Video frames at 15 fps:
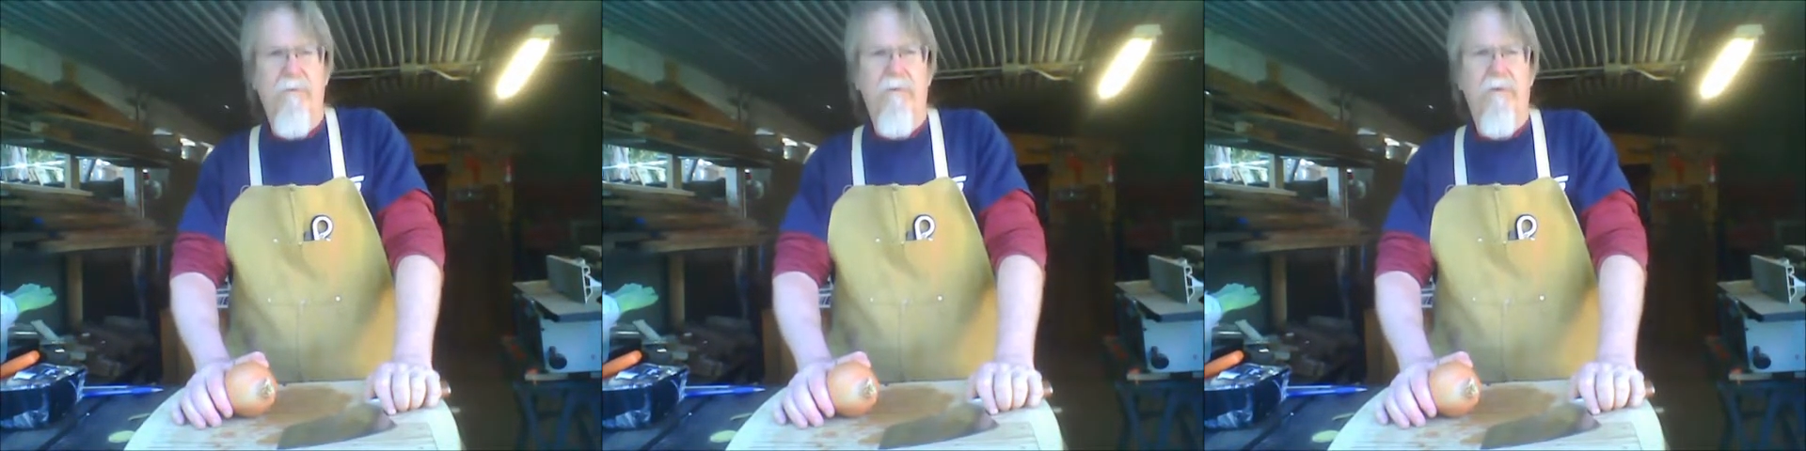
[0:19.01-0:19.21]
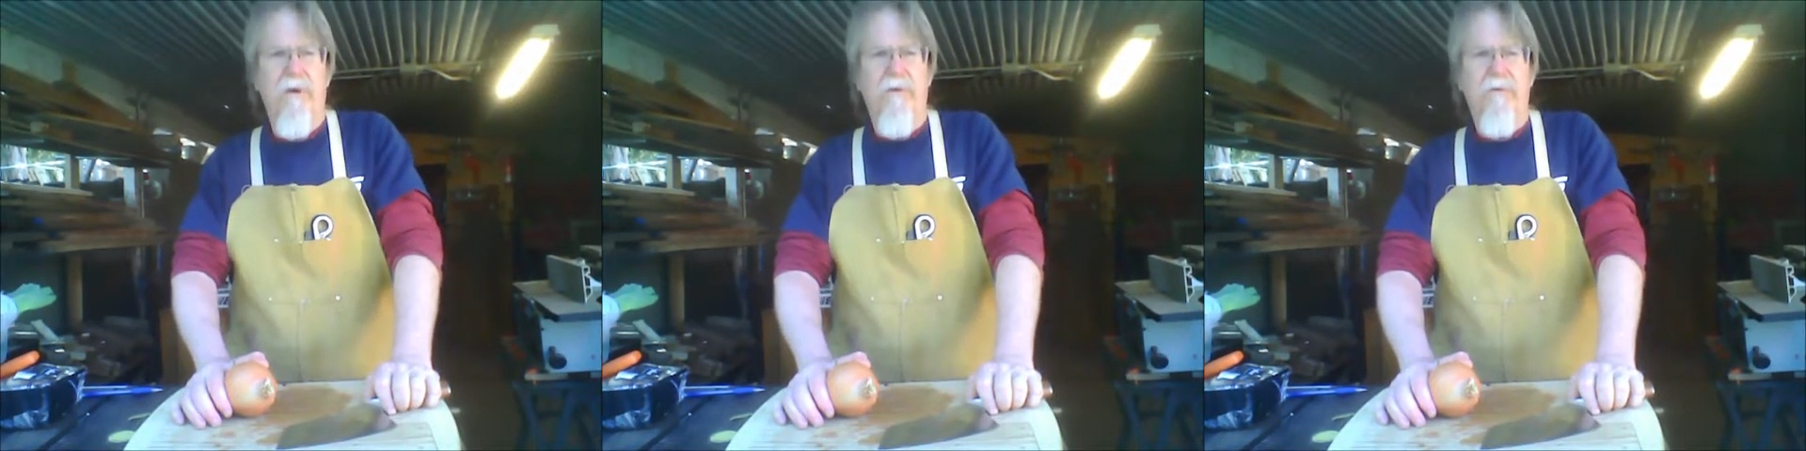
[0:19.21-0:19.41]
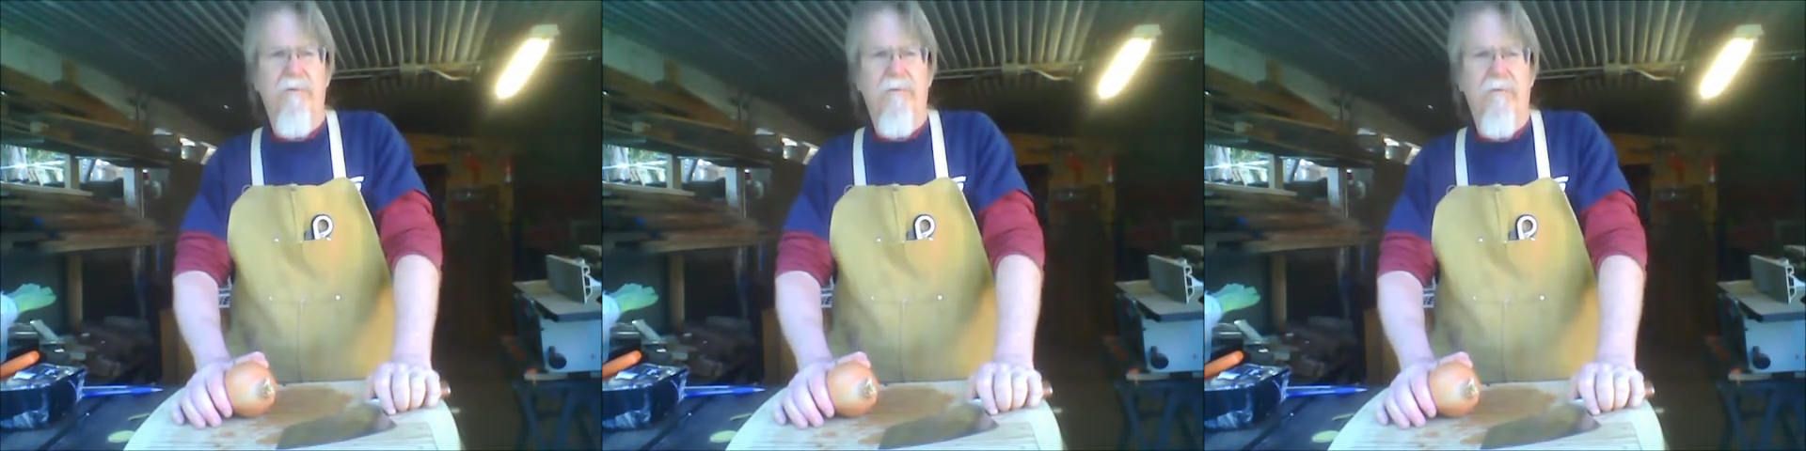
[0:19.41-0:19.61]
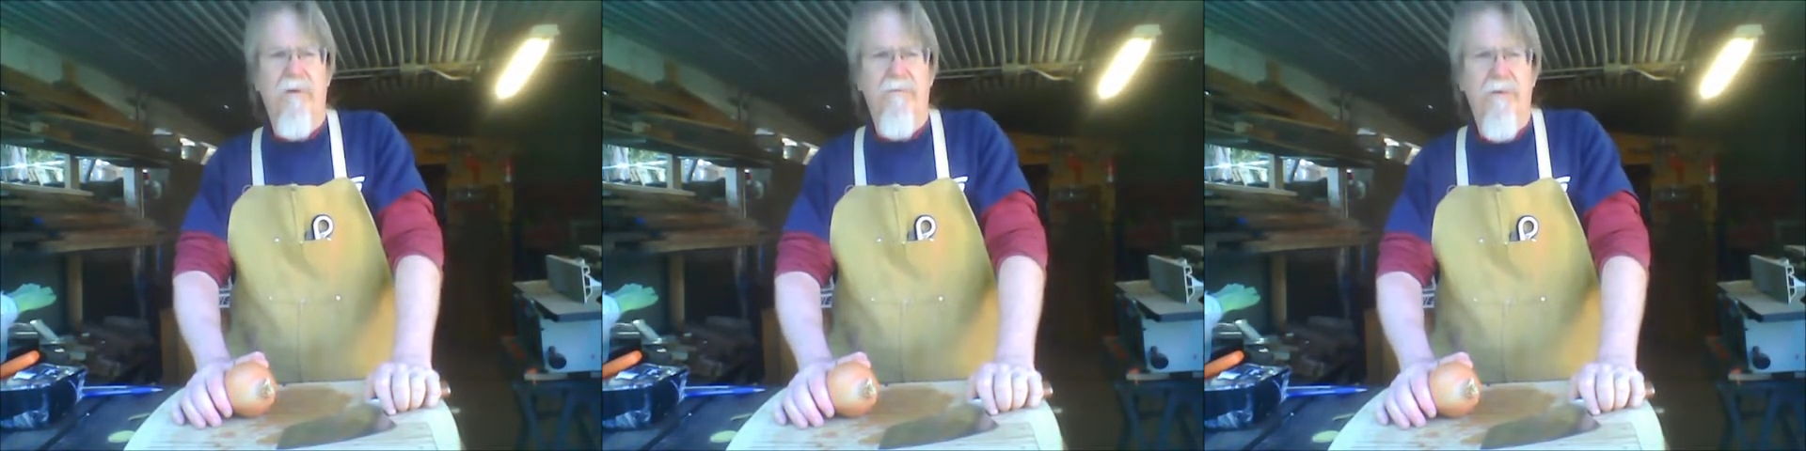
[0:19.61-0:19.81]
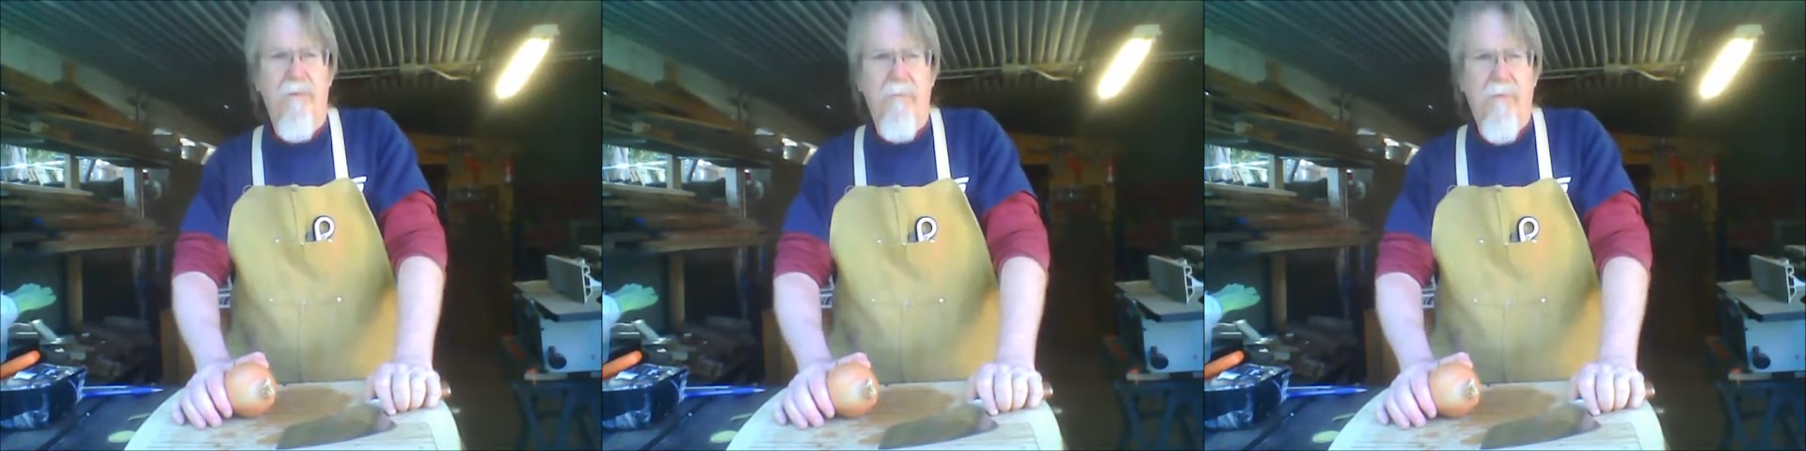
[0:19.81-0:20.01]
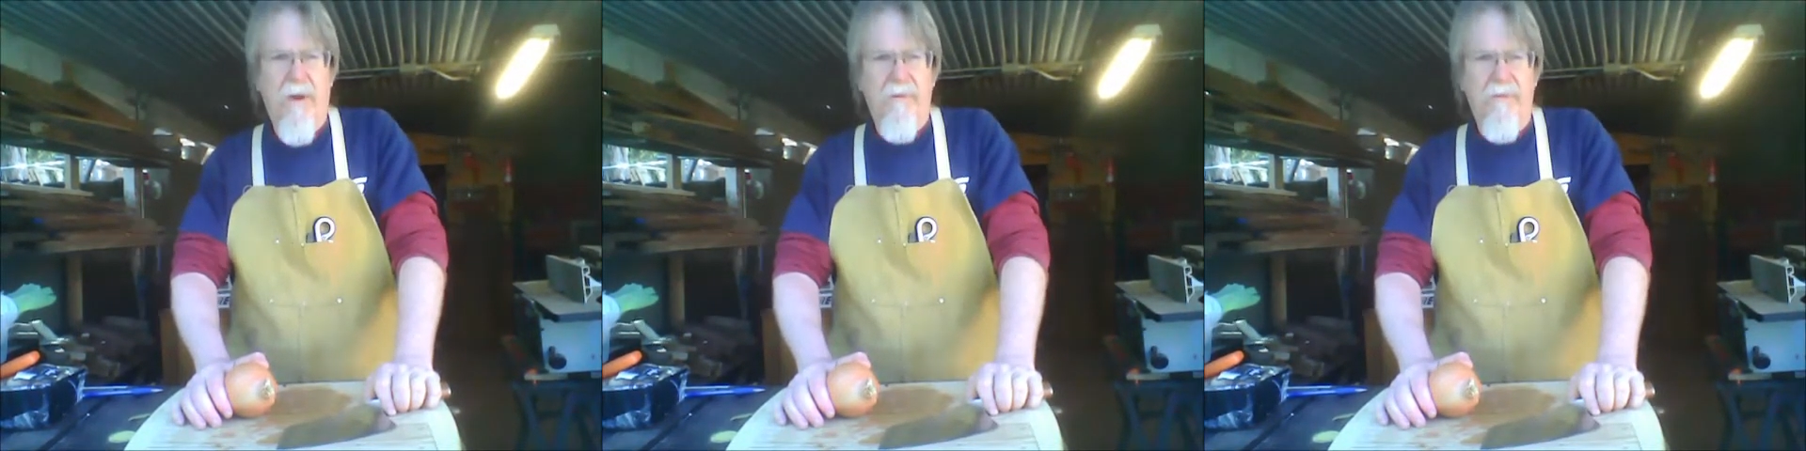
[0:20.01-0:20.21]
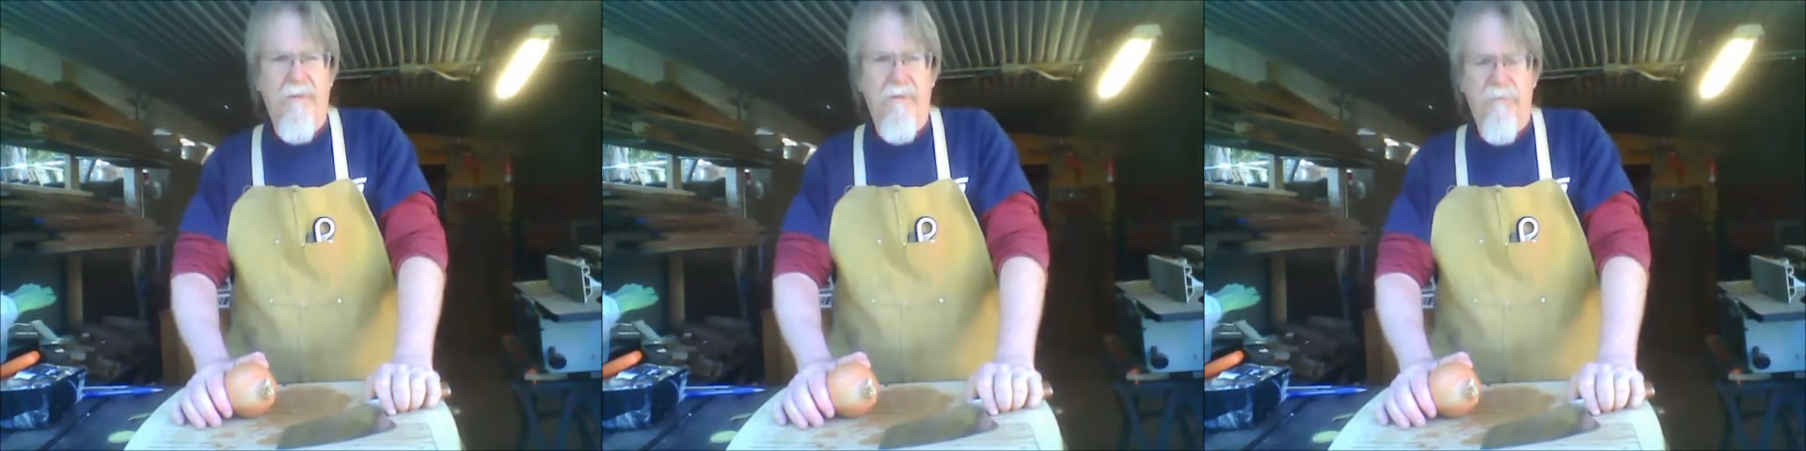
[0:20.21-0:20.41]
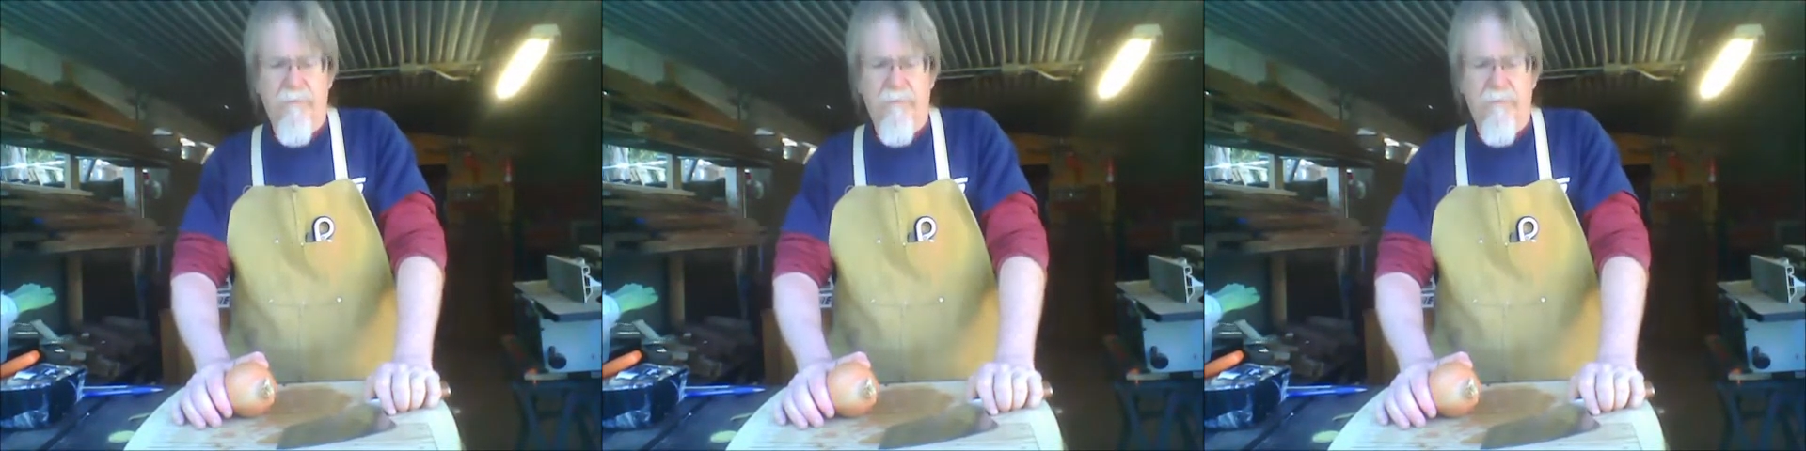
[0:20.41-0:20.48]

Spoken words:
cutting stuff up like this.